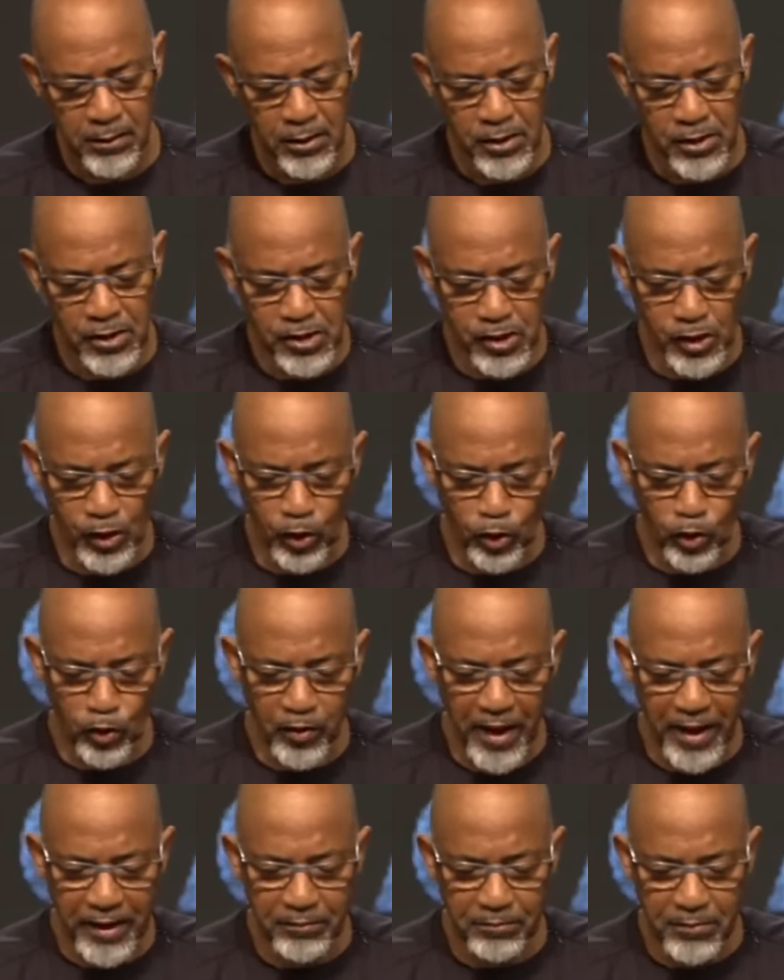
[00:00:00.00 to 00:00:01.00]
so
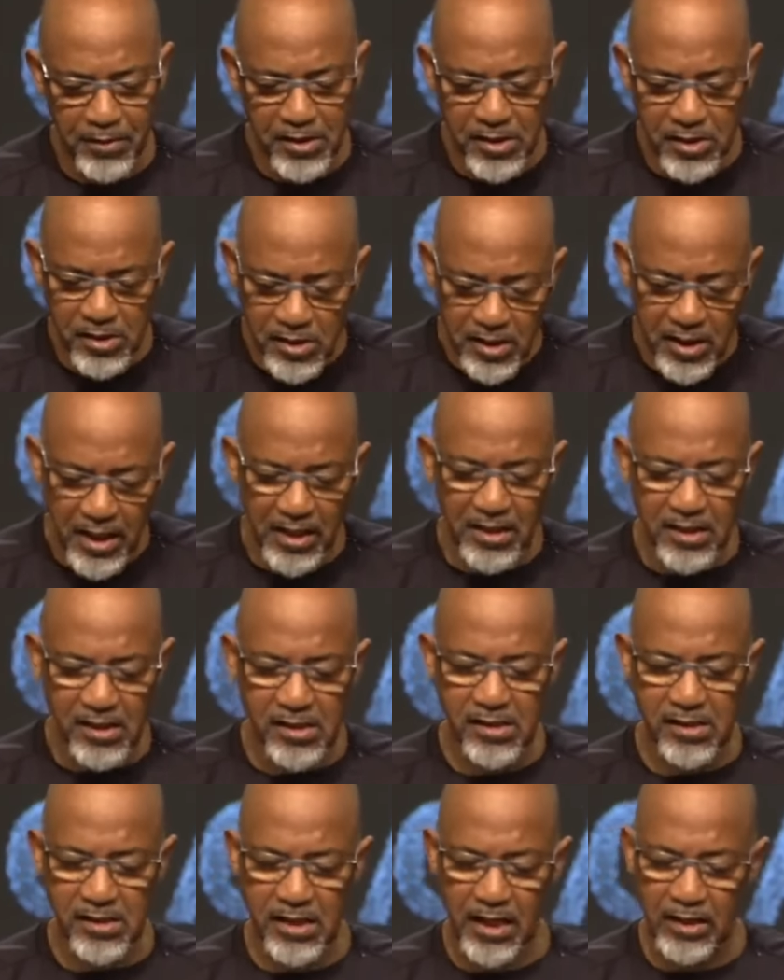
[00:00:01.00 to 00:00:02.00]
that
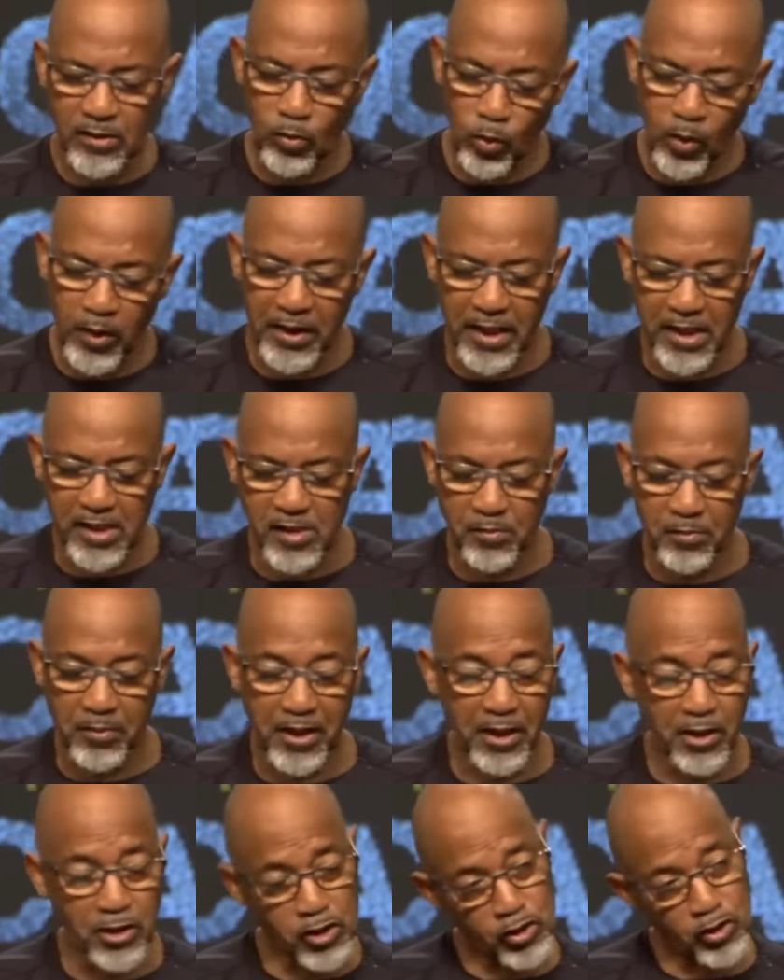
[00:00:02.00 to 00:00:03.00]
mistakes that one has
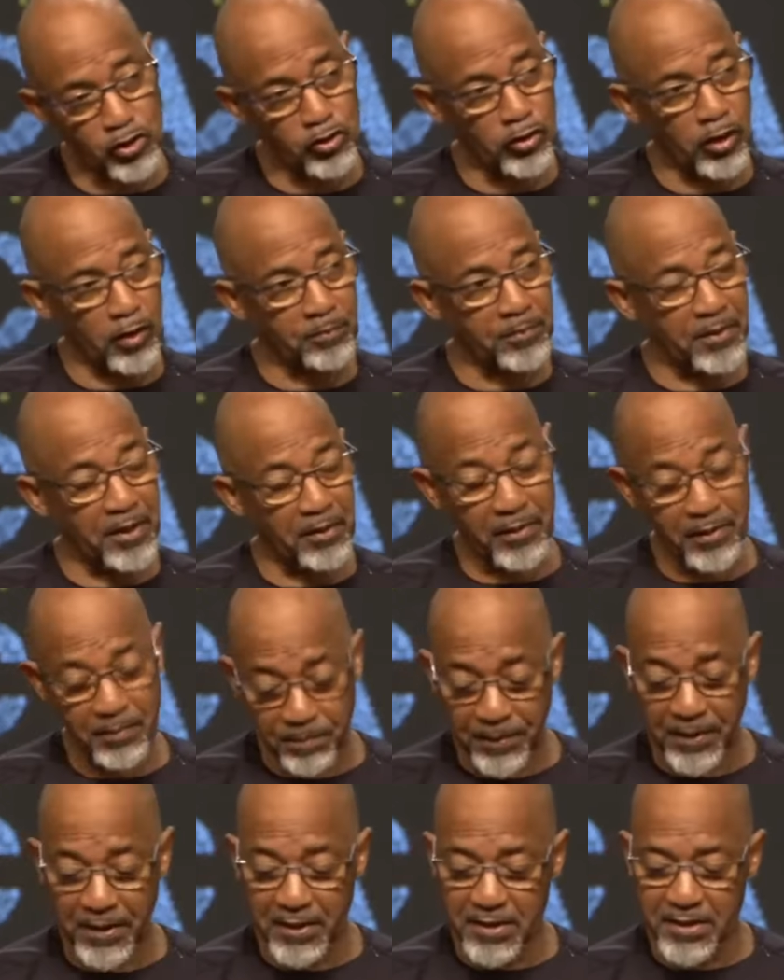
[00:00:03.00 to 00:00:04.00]
made should not
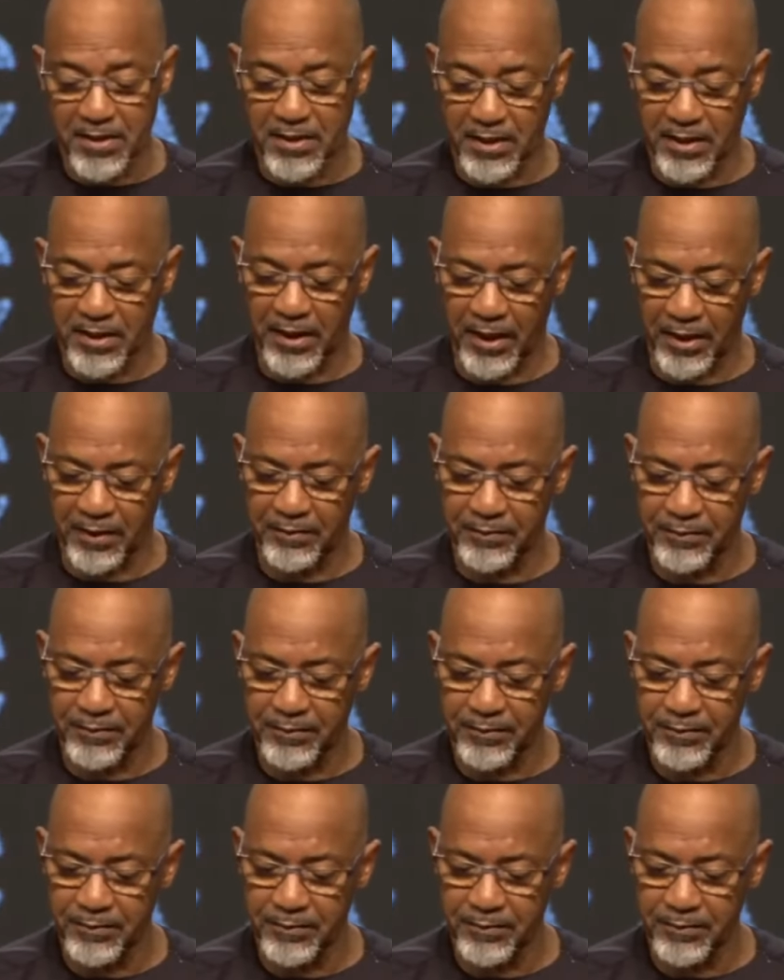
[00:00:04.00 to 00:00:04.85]
repeated again,